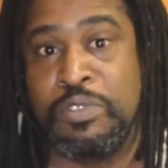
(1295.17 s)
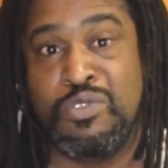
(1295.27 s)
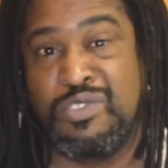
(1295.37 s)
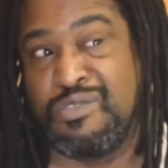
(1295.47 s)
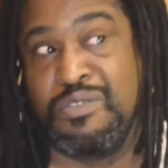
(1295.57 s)

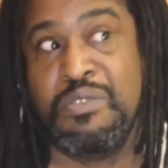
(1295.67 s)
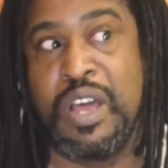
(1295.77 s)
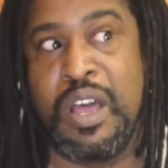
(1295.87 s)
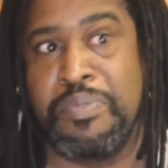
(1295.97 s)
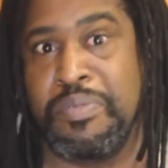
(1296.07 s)
screwed
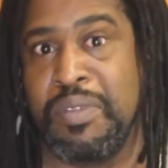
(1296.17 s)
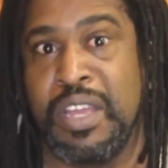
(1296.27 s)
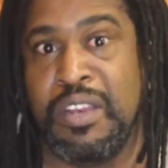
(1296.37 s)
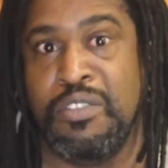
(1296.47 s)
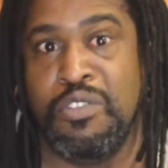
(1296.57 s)
up
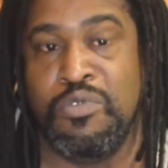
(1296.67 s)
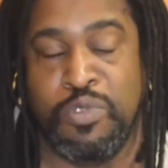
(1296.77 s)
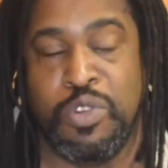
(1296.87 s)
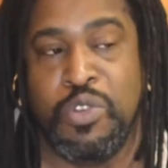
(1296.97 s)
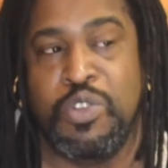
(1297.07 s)
and you
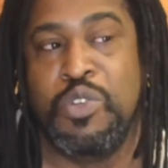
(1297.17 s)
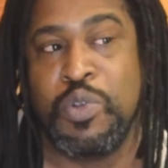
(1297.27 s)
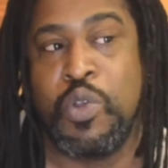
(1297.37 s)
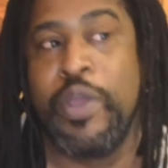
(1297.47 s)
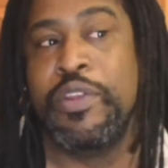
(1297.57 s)
knew you
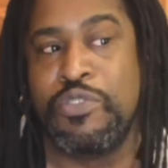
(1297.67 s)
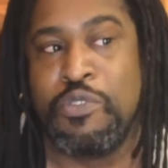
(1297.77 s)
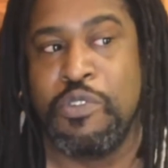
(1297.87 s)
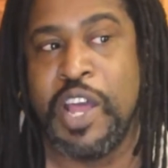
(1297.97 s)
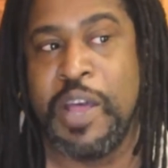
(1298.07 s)
were going to
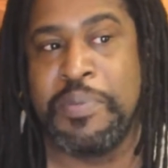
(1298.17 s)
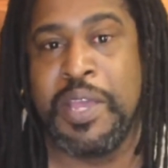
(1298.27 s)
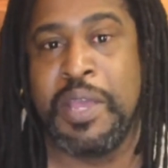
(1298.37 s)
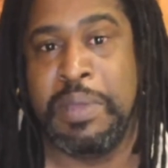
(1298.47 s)
screw up.